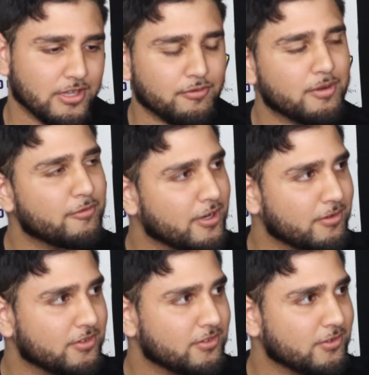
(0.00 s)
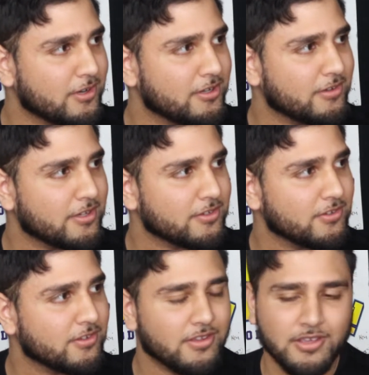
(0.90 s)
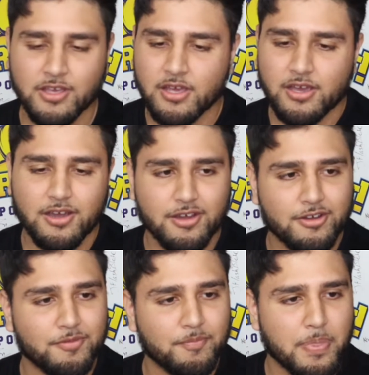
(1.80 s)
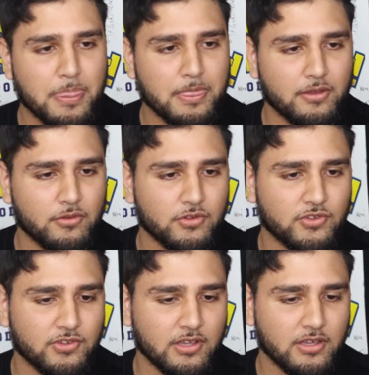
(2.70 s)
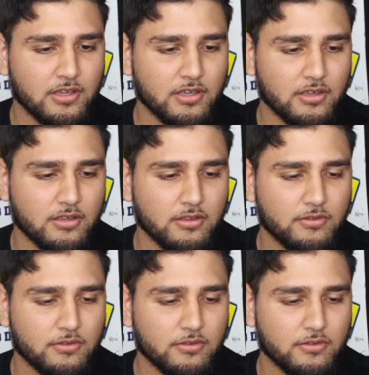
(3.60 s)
Like right before I went to Toronto, actually. It was a